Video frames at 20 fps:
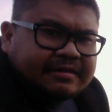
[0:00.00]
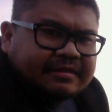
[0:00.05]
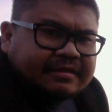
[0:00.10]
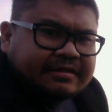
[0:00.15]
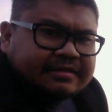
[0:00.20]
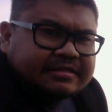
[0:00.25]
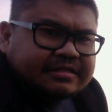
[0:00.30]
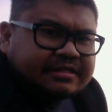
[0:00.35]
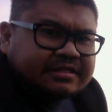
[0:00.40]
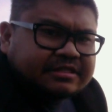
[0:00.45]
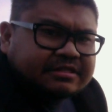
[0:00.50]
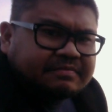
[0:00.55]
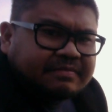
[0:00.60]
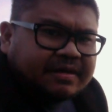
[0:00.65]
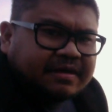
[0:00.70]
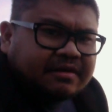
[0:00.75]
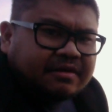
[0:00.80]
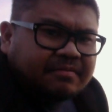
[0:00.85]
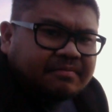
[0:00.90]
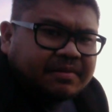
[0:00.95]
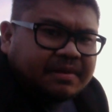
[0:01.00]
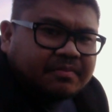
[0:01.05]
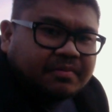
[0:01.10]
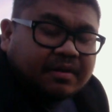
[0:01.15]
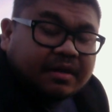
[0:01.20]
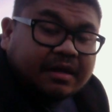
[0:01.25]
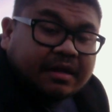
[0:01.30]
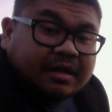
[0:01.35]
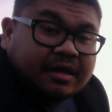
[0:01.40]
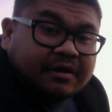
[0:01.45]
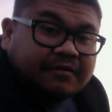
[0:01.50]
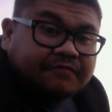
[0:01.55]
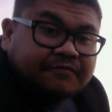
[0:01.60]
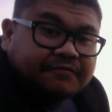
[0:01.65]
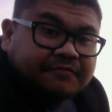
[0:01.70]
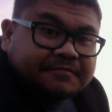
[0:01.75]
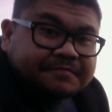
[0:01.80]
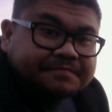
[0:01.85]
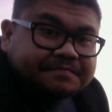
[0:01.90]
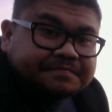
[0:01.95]
this is the smell of people I love.
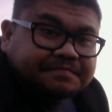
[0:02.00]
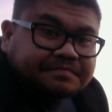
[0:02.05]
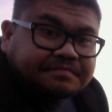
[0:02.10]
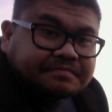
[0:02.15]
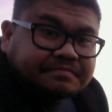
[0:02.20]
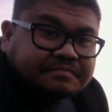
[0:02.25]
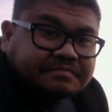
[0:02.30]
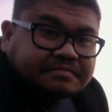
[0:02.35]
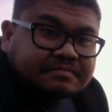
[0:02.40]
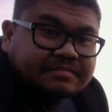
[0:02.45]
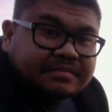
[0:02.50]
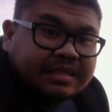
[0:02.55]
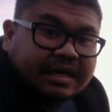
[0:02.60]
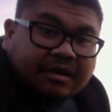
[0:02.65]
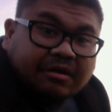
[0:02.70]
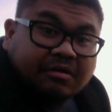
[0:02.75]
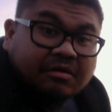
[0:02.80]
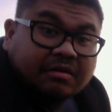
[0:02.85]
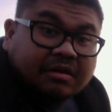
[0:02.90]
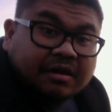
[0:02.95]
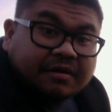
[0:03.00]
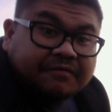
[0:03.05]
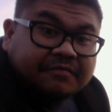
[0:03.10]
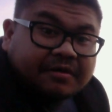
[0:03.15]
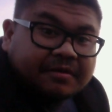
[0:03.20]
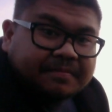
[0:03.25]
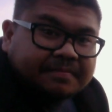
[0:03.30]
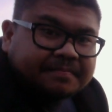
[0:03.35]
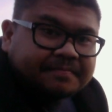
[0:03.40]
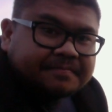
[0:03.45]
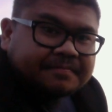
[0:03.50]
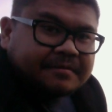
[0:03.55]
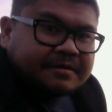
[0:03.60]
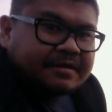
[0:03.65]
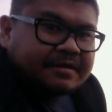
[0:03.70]
I'll go love them.